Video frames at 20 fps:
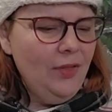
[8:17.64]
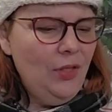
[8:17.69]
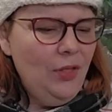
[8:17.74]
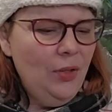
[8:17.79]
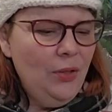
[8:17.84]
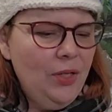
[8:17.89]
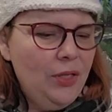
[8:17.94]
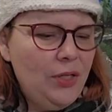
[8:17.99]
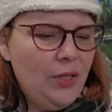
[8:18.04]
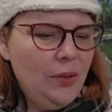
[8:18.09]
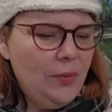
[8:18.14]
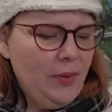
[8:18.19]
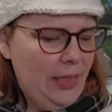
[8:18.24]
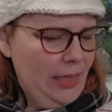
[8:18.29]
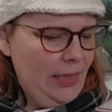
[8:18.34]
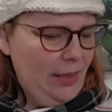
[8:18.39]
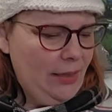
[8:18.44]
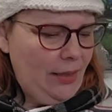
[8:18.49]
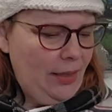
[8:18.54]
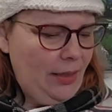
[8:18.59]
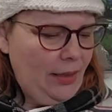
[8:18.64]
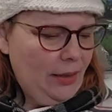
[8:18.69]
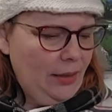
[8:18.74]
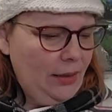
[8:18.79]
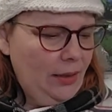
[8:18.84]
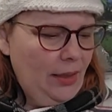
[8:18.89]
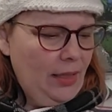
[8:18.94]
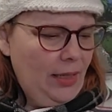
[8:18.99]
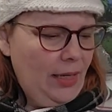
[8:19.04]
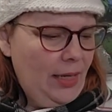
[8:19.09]
You could do anything.
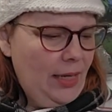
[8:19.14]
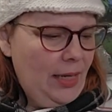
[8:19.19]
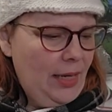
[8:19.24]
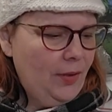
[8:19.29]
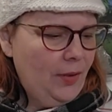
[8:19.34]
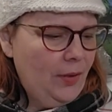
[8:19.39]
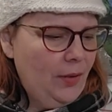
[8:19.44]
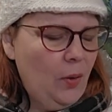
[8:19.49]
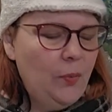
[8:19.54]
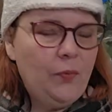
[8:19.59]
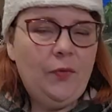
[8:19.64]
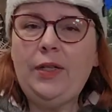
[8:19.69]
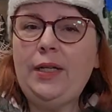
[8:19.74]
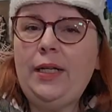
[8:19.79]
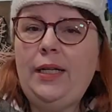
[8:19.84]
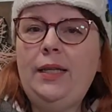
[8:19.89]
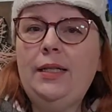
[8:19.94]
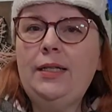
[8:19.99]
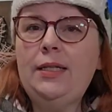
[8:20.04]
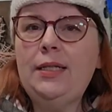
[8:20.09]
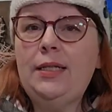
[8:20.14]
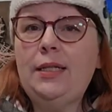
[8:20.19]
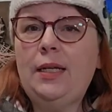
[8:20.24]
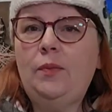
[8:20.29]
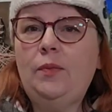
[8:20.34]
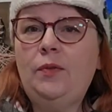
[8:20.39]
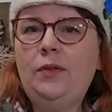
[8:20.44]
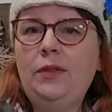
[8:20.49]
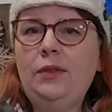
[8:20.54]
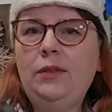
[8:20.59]
Hopefully this is
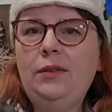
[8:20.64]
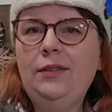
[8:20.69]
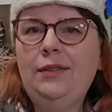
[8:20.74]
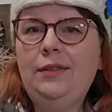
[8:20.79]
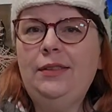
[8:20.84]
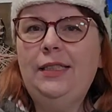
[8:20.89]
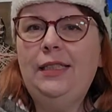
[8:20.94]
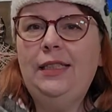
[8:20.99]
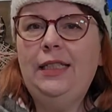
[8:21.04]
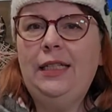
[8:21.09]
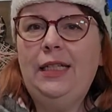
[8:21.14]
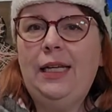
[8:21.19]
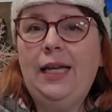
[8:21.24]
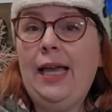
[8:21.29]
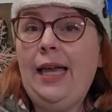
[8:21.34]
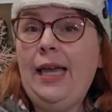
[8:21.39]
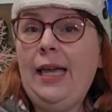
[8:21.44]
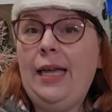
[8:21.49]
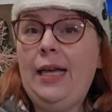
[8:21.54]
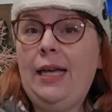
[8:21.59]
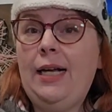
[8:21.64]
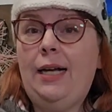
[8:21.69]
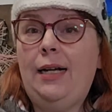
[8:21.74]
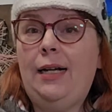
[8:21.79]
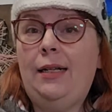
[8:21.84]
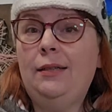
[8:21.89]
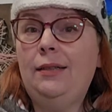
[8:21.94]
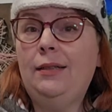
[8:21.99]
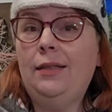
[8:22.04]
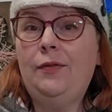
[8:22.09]
helpful. Hey,
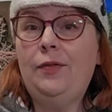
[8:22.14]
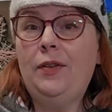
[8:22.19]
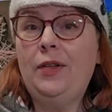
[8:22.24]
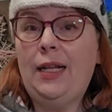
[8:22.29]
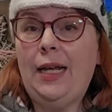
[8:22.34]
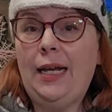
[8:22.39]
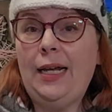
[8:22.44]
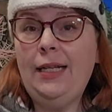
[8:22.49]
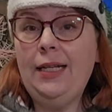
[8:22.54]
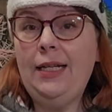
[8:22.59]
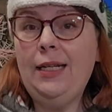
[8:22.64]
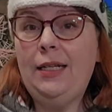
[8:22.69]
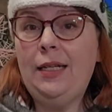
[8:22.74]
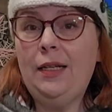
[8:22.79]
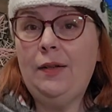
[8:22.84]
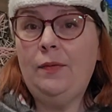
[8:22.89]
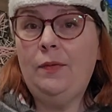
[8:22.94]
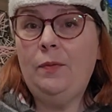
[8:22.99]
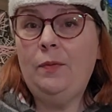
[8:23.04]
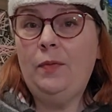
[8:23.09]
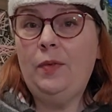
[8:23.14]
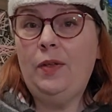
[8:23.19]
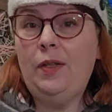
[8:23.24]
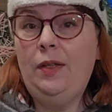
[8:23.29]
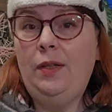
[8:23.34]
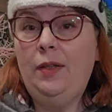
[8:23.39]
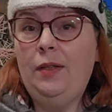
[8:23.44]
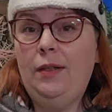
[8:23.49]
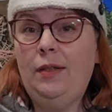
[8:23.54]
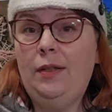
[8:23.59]
if you like it,
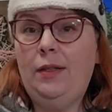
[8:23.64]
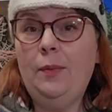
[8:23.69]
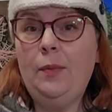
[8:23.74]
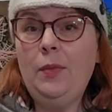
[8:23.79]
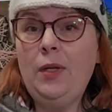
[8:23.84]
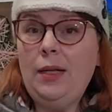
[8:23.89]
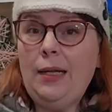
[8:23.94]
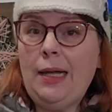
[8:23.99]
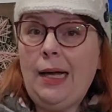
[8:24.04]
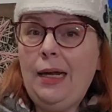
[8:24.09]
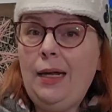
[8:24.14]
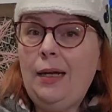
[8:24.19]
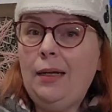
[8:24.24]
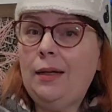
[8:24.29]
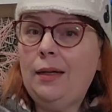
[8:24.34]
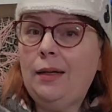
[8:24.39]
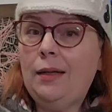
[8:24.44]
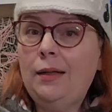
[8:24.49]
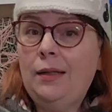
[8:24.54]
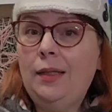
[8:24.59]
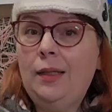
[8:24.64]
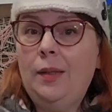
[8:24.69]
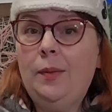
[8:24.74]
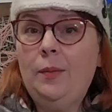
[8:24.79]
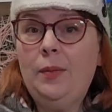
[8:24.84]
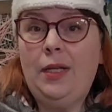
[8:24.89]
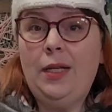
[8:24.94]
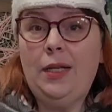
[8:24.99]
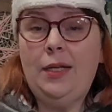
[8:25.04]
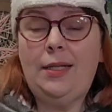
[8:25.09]
give me a like,
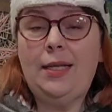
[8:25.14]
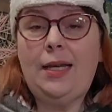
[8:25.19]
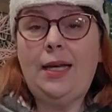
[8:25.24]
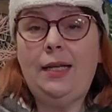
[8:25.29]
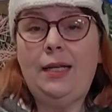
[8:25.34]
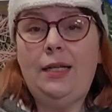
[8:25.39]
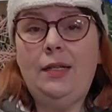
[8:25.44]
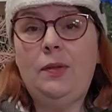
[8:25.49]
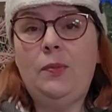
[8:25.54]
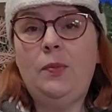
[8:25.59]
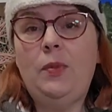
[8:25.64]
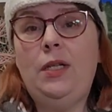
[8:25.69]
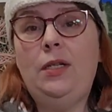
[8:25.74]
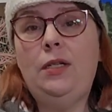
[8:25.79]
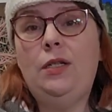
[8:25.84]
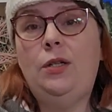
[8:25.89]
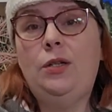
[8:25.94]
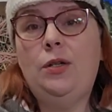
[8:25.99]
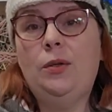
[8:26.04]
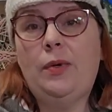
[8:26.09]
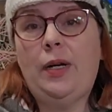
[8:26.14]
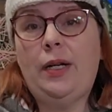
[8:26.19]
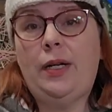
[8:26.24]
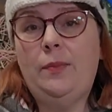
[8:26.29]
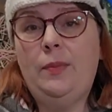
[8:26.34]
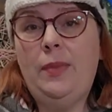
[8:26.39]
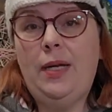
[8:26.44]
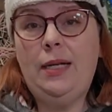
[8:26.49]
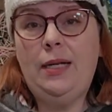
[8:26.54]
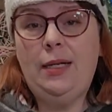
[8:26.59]
because that gets me into your
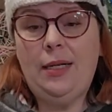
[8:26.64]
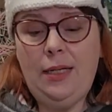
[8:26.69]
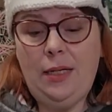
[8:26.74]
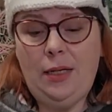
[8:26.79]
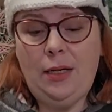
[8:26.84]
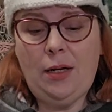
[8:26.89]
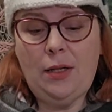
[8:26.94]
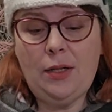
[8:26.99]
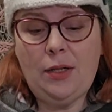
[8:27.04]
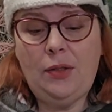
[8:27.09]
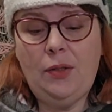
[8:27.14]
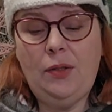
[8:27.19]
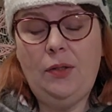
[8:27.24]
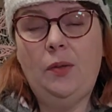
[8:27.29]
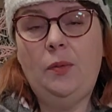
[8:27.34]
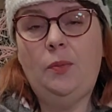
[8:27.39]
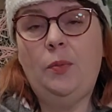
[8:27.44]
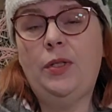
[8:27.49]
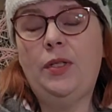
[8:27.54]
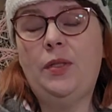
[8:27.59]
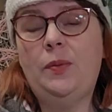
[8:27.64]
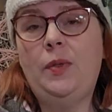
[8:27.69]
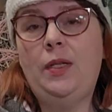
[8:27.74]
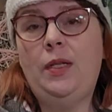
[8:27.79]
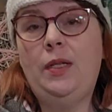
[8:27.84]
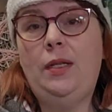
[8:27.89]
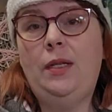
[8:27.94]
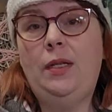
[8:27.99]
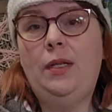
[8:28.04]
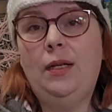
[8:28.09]
recommended. It also puts
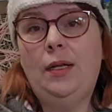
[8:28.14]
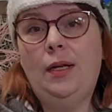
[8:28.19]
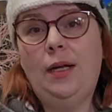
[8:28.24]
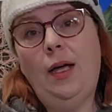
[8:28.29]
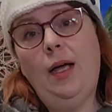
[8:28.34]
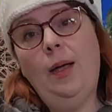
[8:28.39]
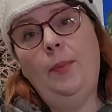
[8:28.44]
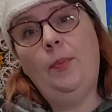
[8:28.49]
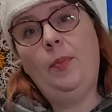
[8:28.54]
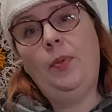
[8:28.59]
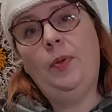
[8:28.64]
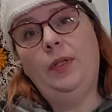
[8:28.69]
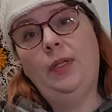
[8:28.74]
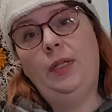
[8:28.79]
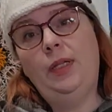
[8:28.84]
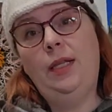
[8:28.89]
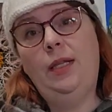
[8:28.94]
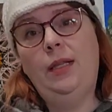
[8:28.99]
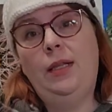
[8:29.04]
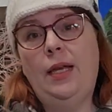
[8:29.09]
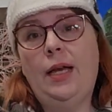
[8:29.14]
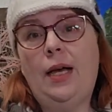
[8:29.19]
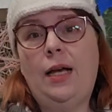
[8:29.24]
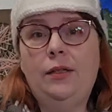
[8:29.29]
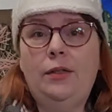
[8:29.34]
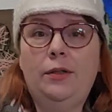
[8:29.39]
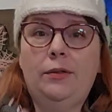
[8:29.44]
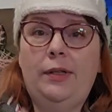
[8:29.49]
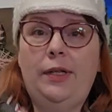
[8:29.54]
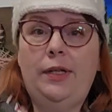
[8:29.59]
me up in the
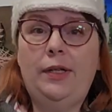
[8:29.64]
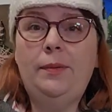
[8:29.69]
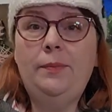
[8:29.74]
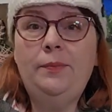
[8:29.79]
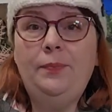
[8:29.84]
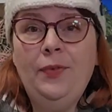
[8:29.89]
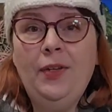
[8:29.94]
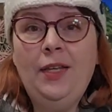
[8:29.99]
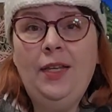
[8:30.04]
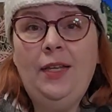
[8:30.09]
algorithm